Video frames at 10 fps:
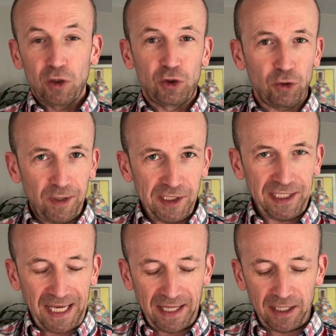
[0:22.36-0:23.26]
"Join
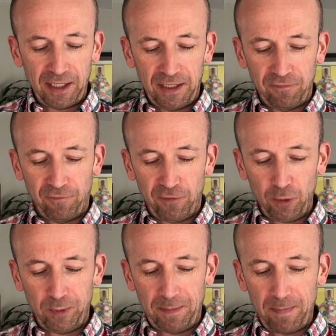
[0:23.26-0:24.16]
together in
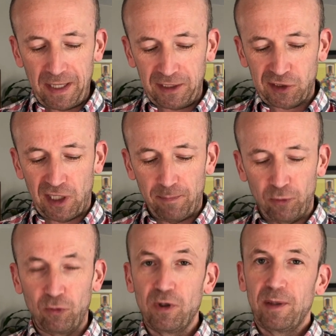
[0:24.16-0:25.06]
following my
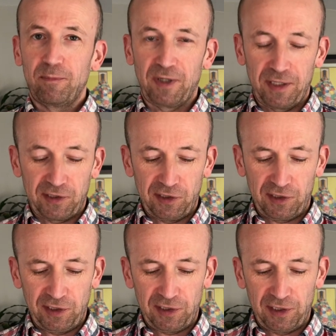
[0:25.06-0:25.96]
example, brothers and
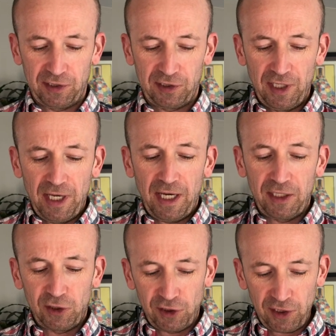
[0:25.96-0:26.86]
sisters,
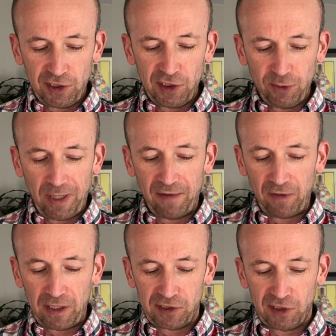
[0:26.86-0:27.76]
and just as you have
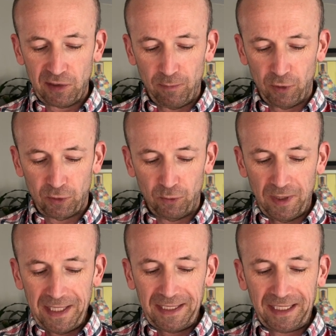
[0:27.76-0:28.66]
us as a model,
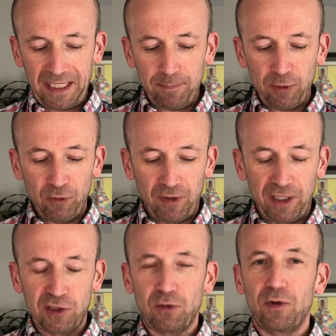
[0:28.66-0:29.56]
keep your
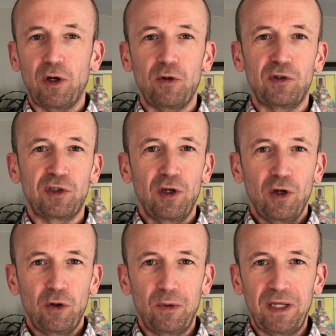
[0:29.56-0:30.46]
eyes on those
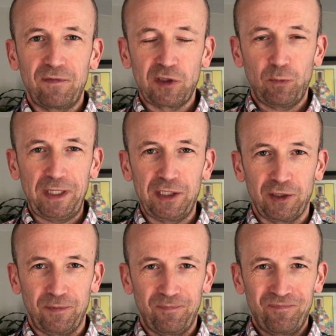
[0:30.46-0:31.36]
who live as we
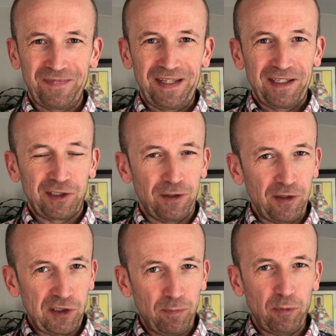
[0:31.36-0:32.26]
do." So
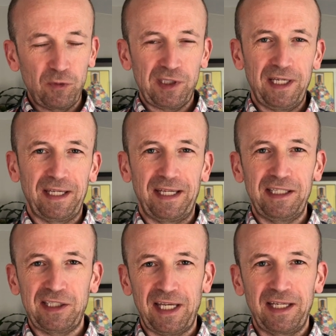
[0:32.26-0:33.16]
notice what Paul's saying there.
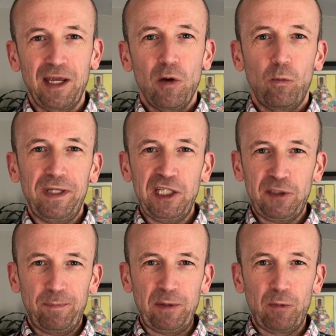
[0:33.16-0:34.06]
He's saying we need
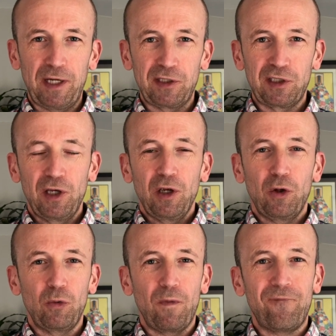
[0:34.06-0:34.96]
to be ones
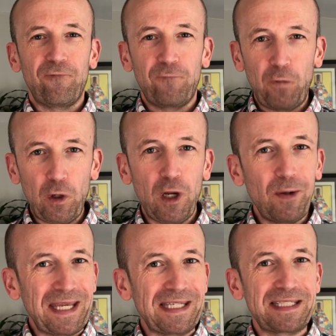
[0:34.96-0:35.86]
who follow
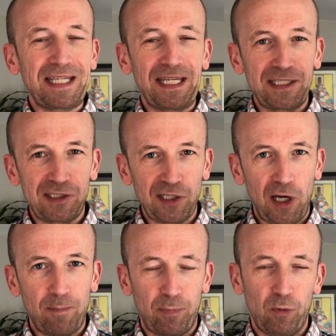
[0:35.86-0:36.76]
his
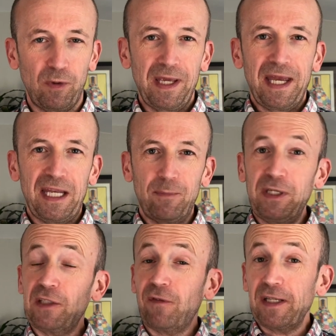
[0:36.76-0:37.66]
example. And then we
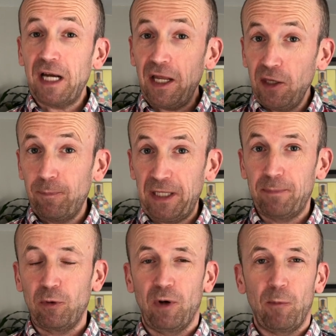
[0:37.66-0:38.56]
need to find other
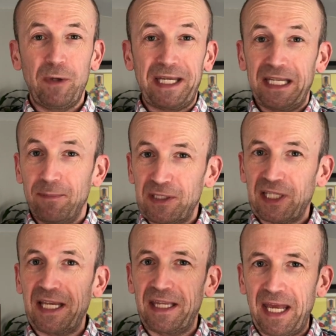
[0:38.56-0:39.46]
people and we can
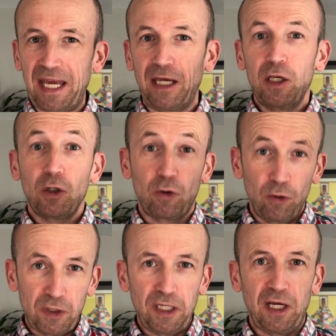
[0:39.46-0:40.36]
imitate their
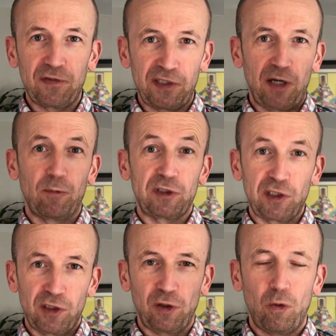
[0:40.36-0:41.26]
good lifestyle, which
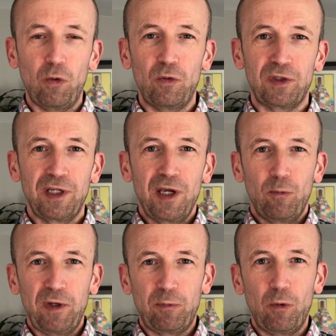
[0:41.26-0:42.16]
is in accord
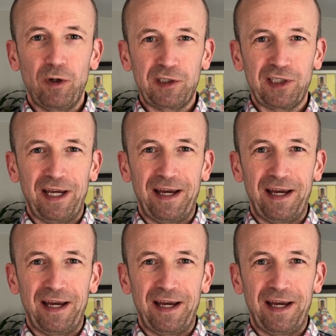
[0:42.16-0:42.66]
with what